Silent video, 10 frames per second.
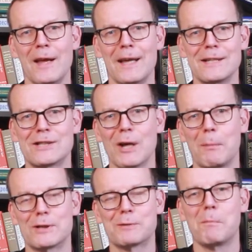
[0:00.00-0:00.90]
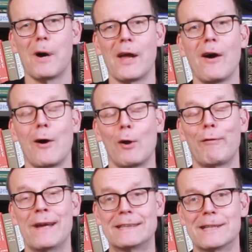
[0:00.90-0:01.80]
established by
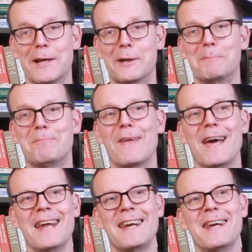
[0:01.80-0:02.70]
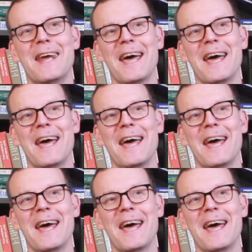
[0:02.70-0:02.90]
Adolf Hitler. And